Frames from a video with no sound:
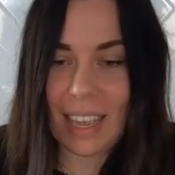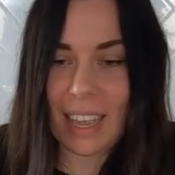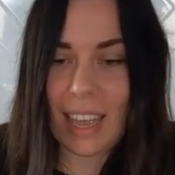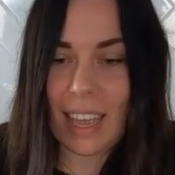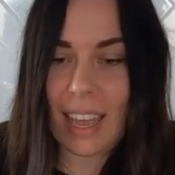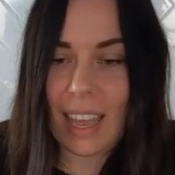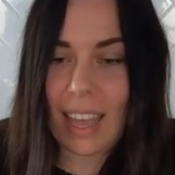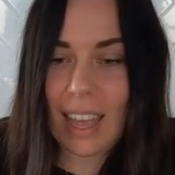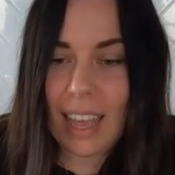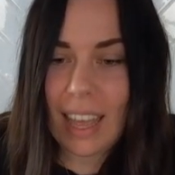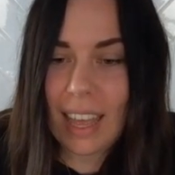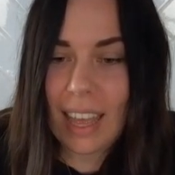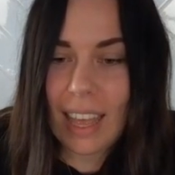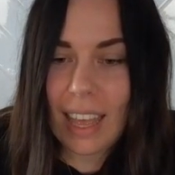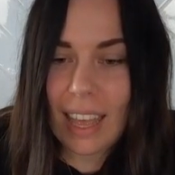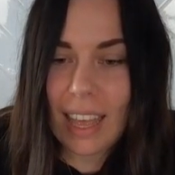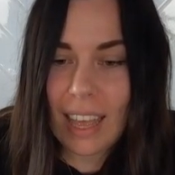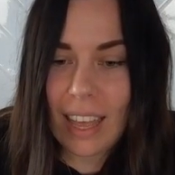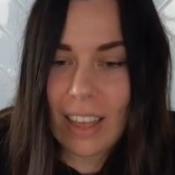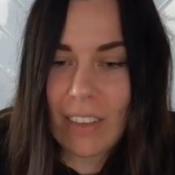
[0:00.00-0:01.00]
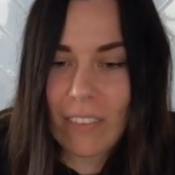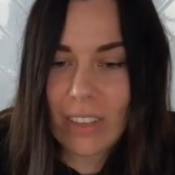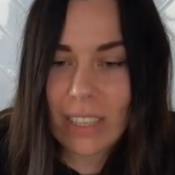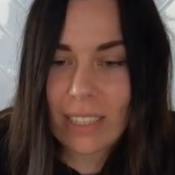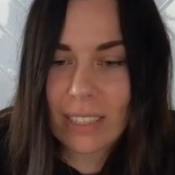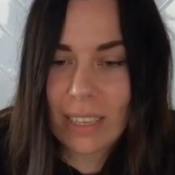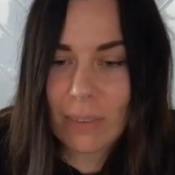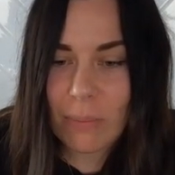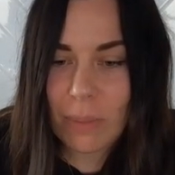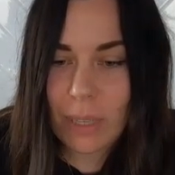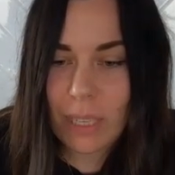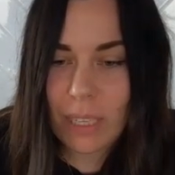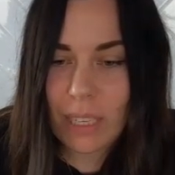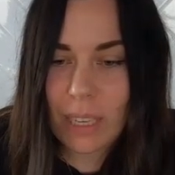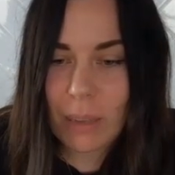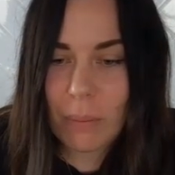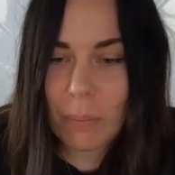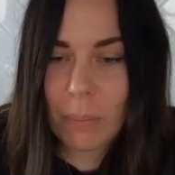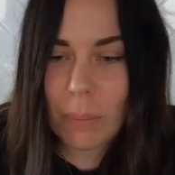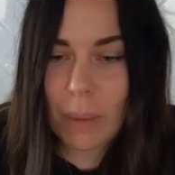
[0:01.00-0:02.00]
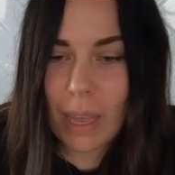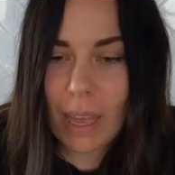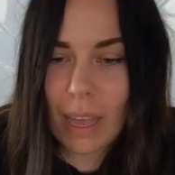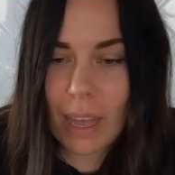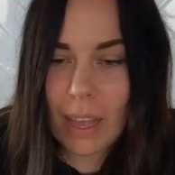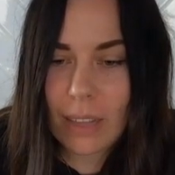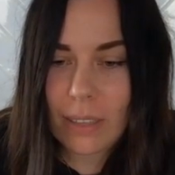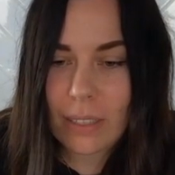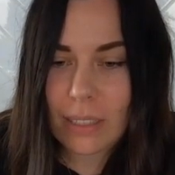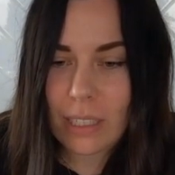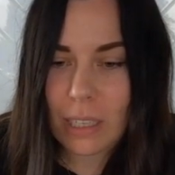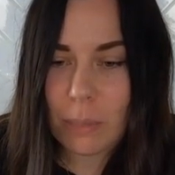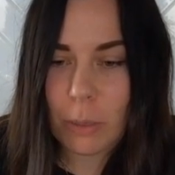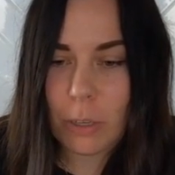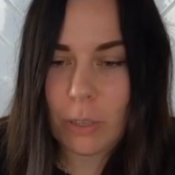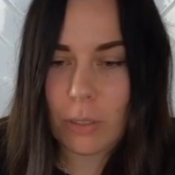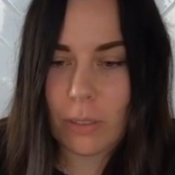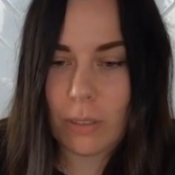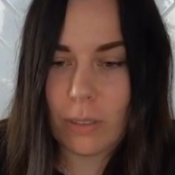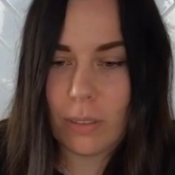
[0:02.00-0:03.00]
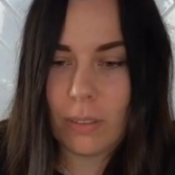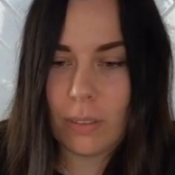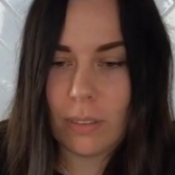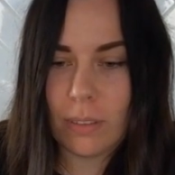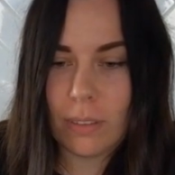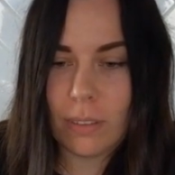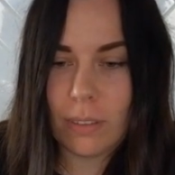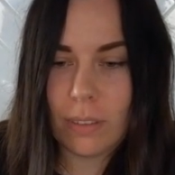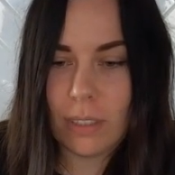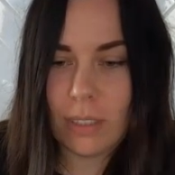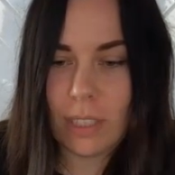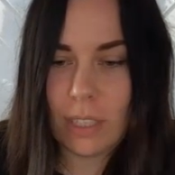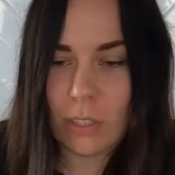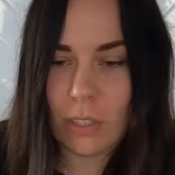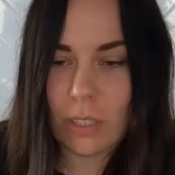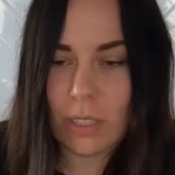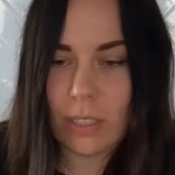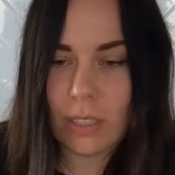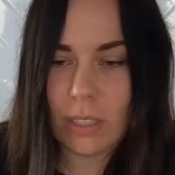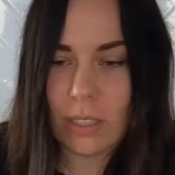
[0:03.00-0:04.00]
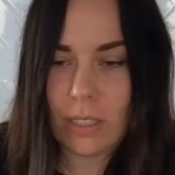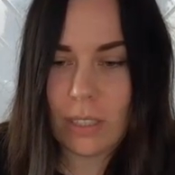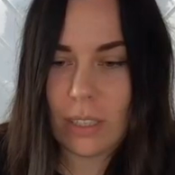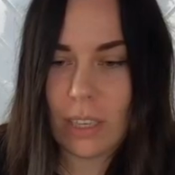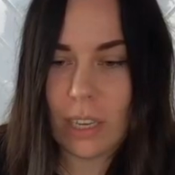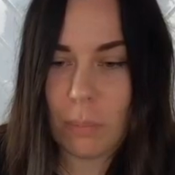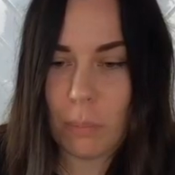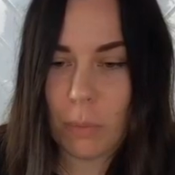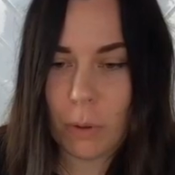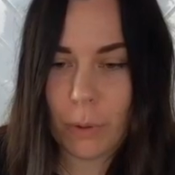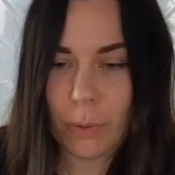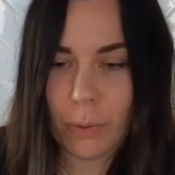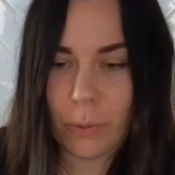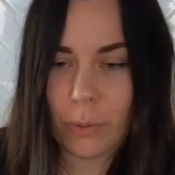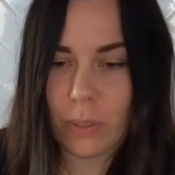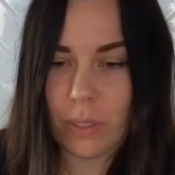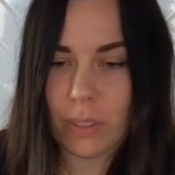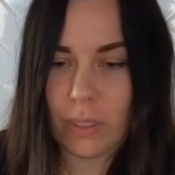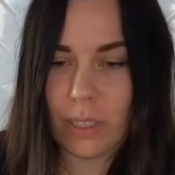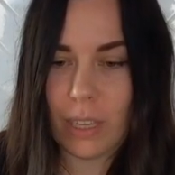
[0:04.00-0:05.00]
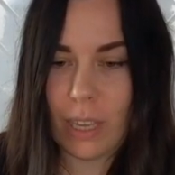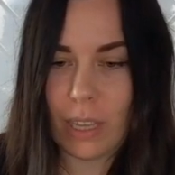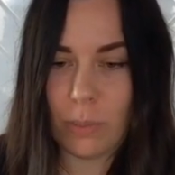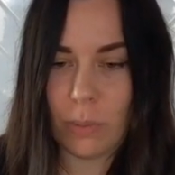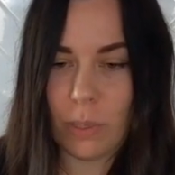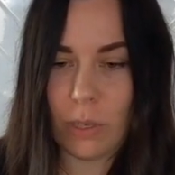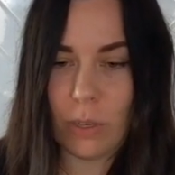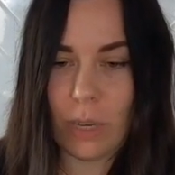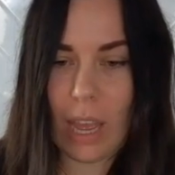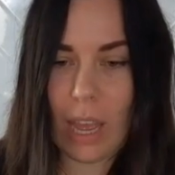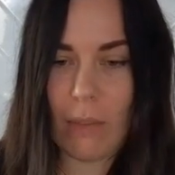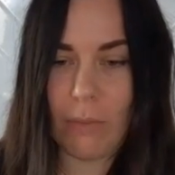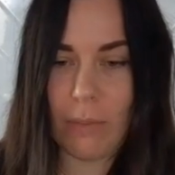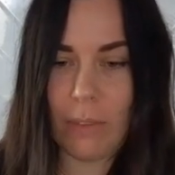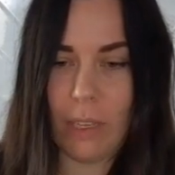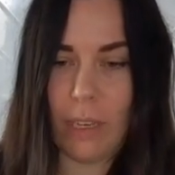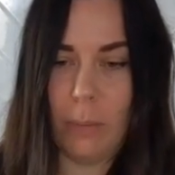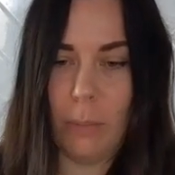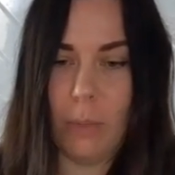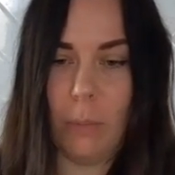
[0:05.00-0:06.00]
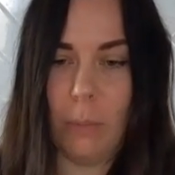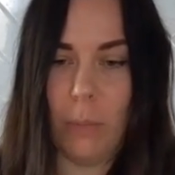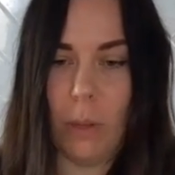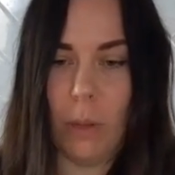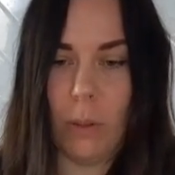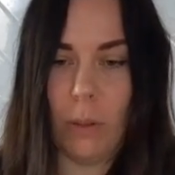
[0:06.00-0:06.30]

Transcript: And something about Cinnabon stations and malls. Yes, we don't have Cinnabon.